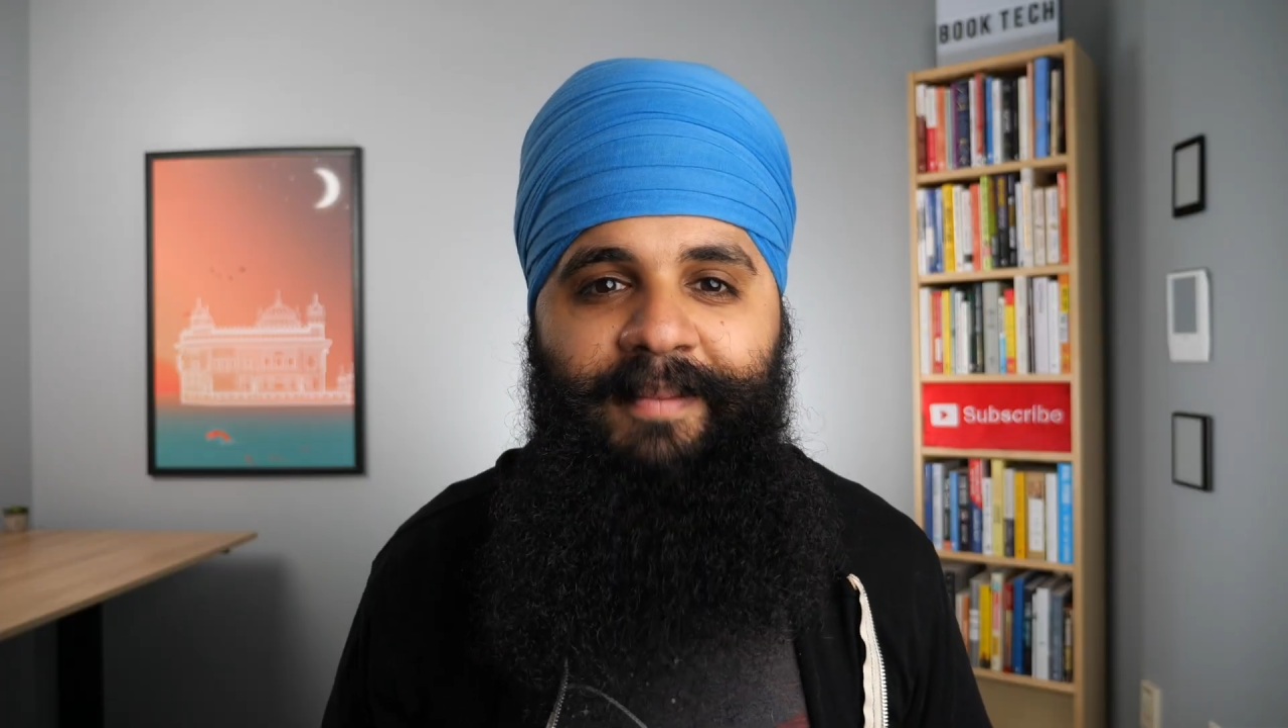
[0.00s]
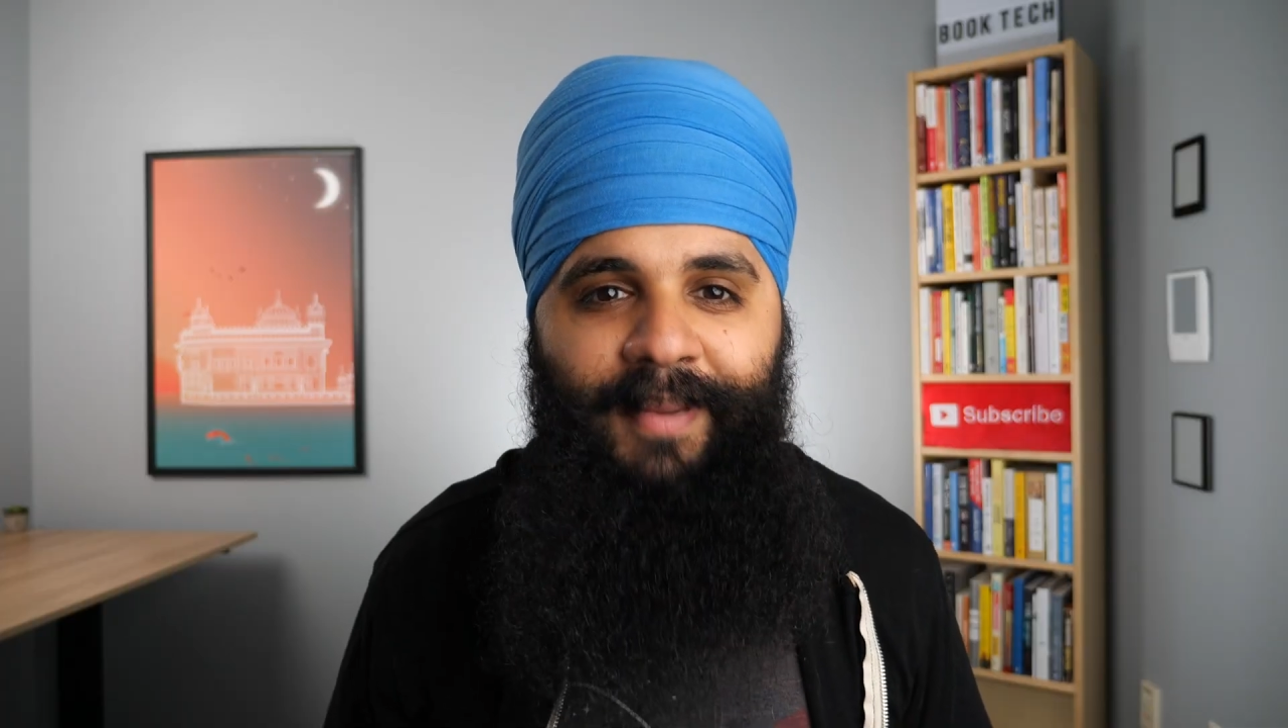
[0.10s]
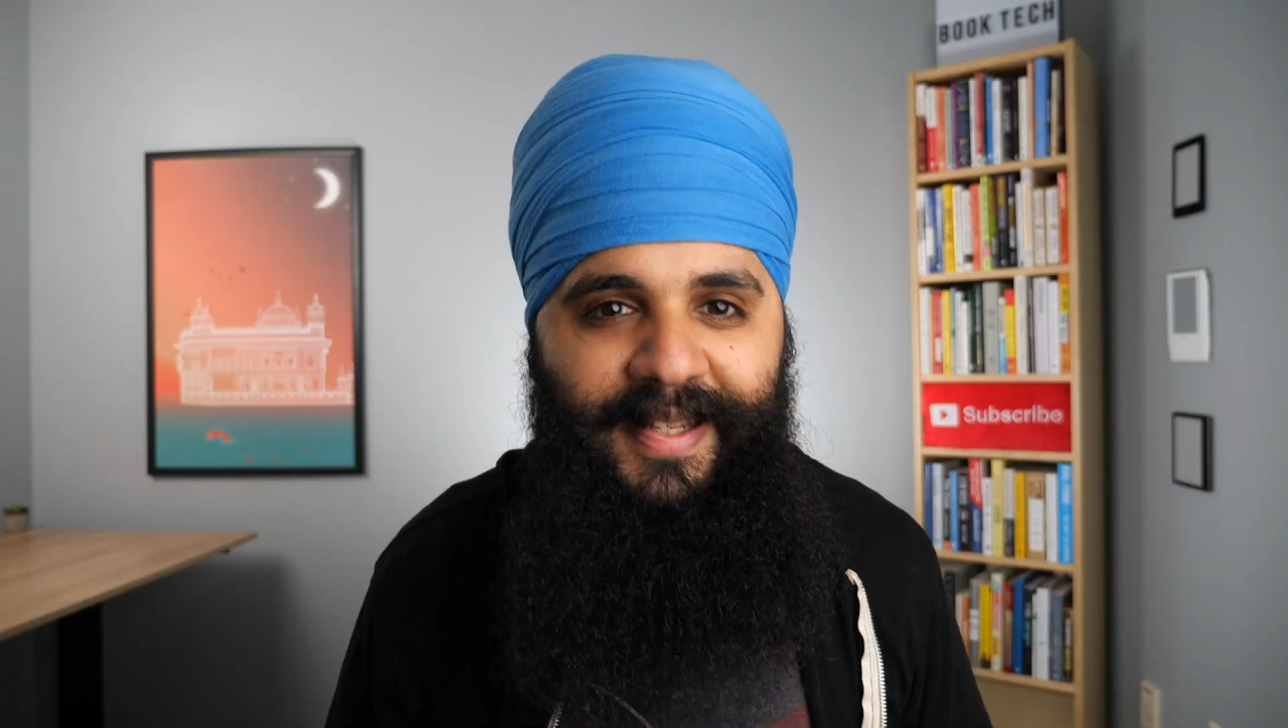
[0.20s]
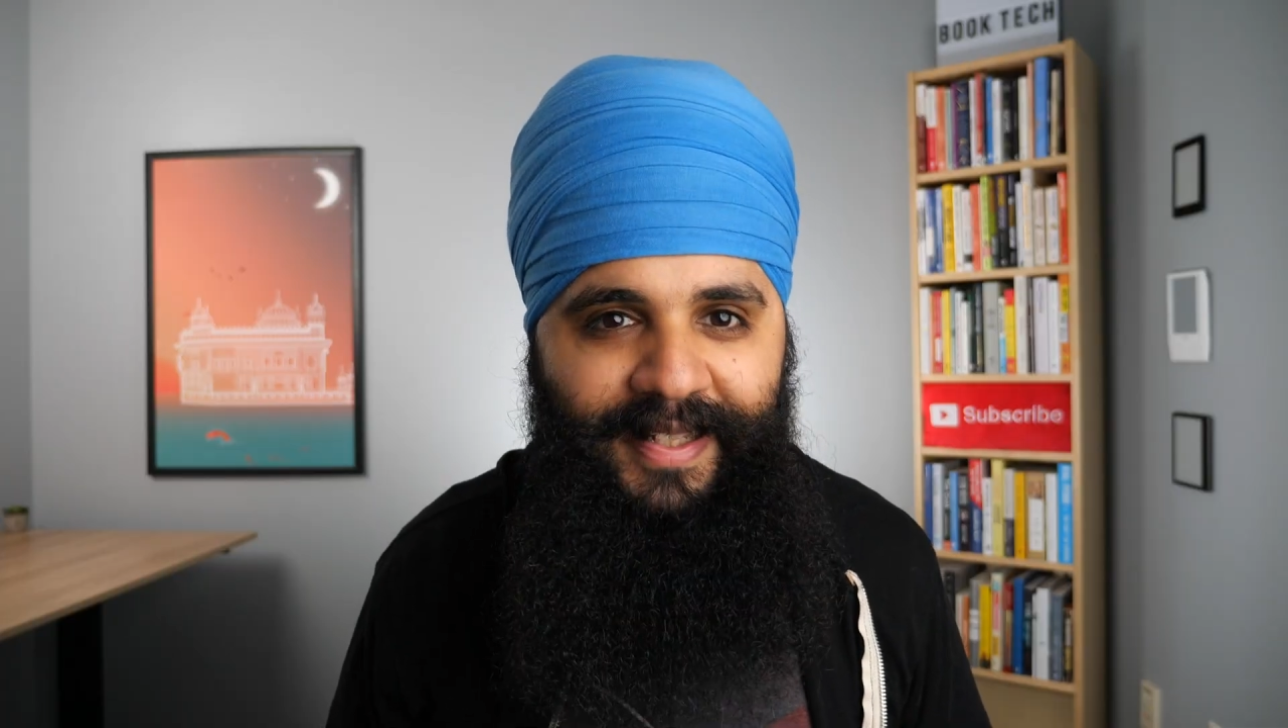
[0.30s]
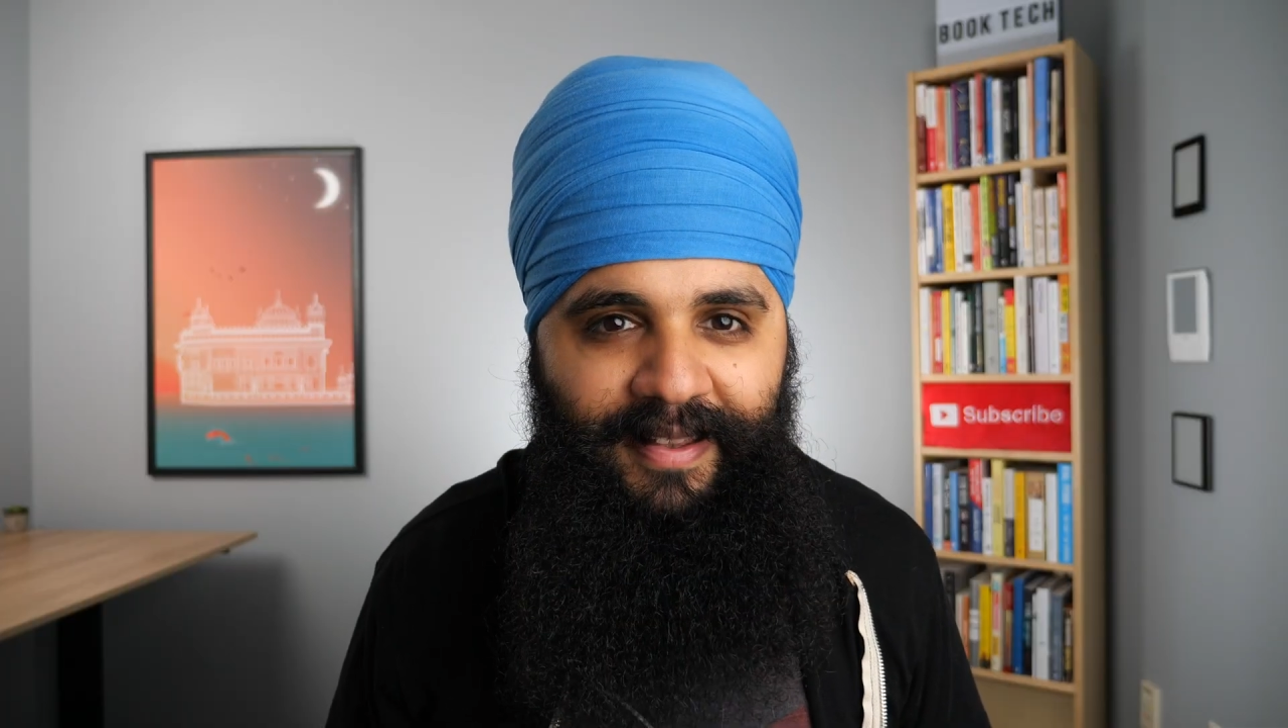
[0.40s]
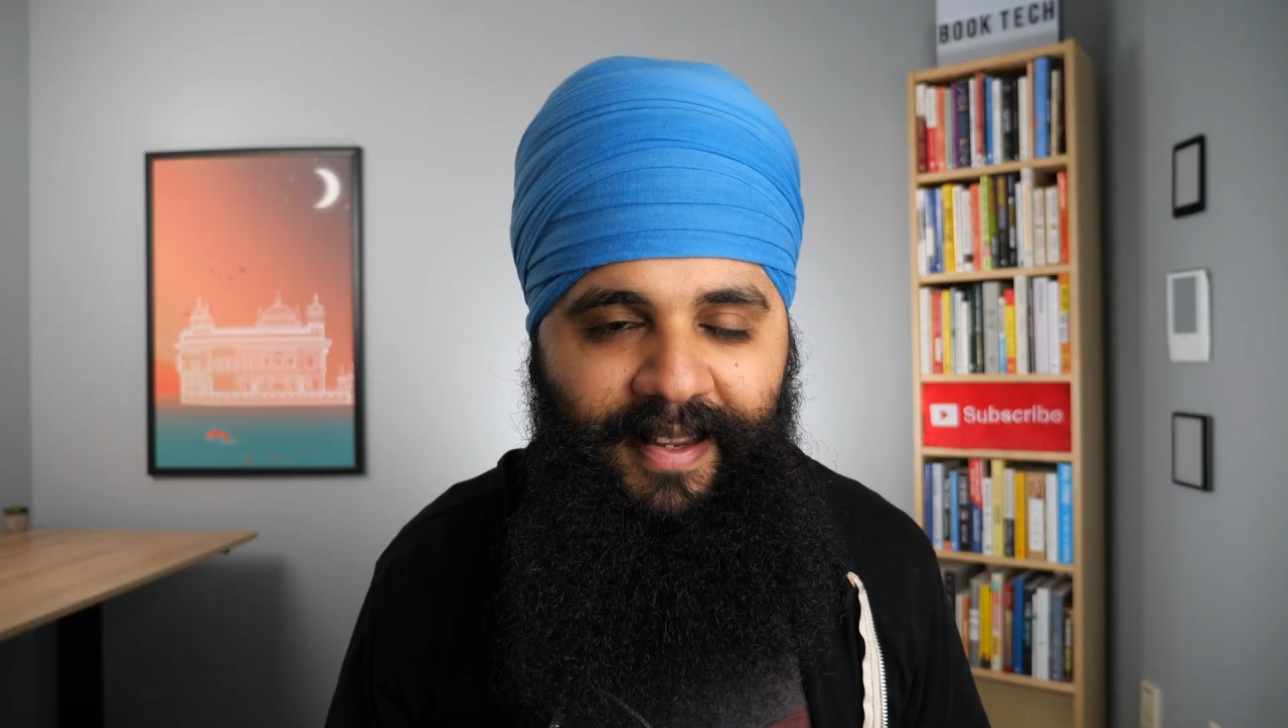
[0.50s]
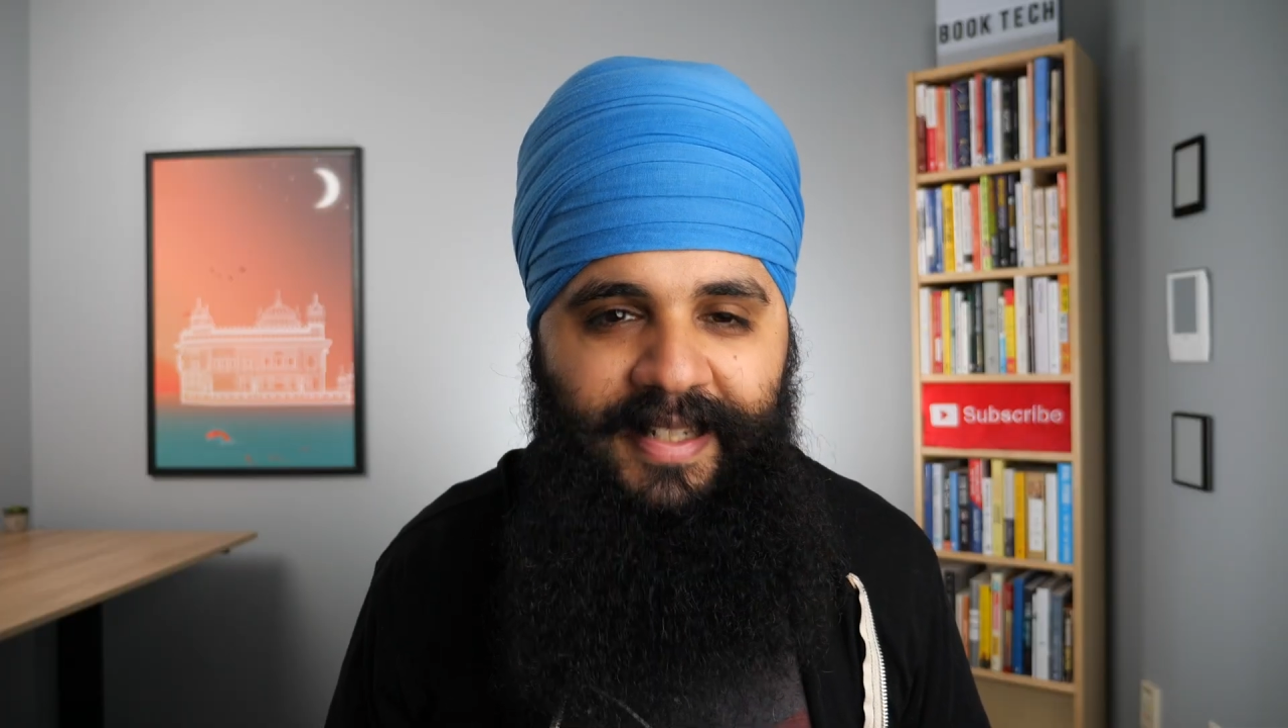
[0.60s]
Basically,